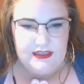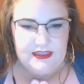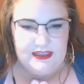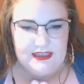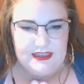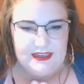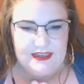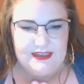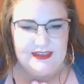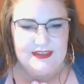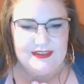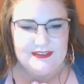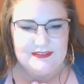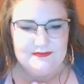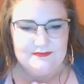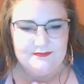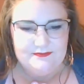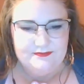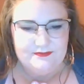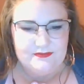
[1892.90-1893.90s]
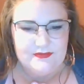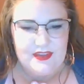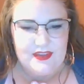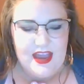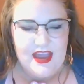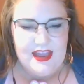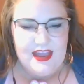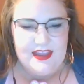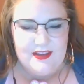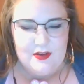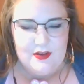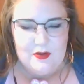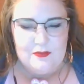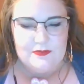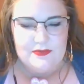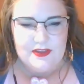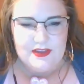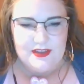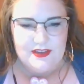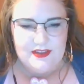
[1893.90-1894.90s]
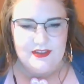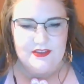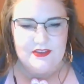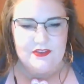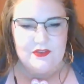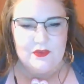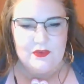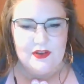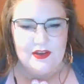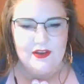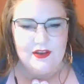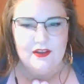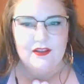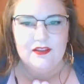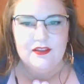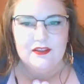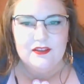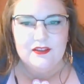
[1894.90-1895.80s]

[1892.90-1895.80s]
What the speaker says: not. I hope not as well.